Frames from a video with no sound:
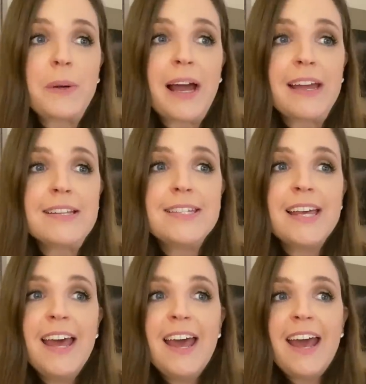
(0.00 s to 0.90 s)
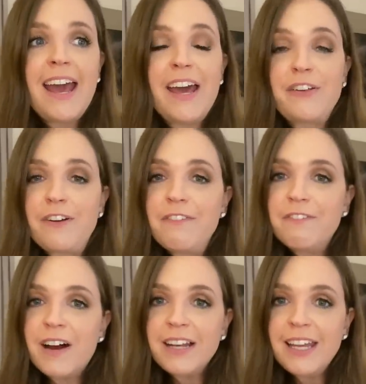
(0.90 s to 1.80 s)
nice and they're
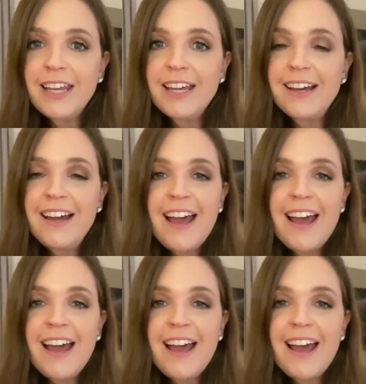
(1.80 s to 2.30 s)
funny